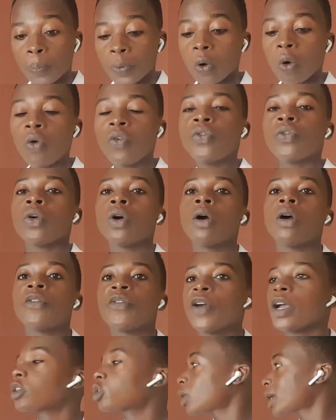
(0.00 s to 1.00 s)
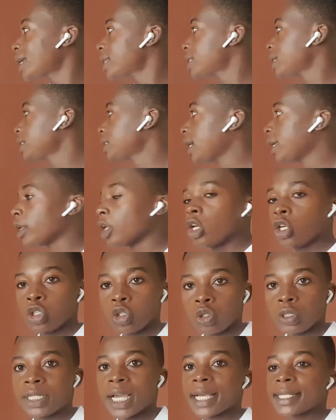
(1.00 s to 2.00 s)
prove factorization.
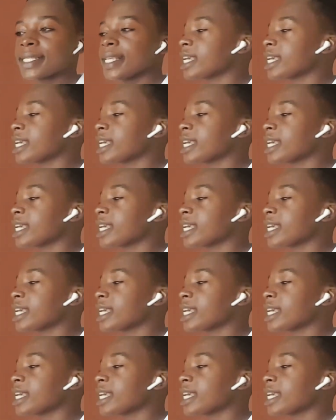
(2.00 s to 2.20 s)
You just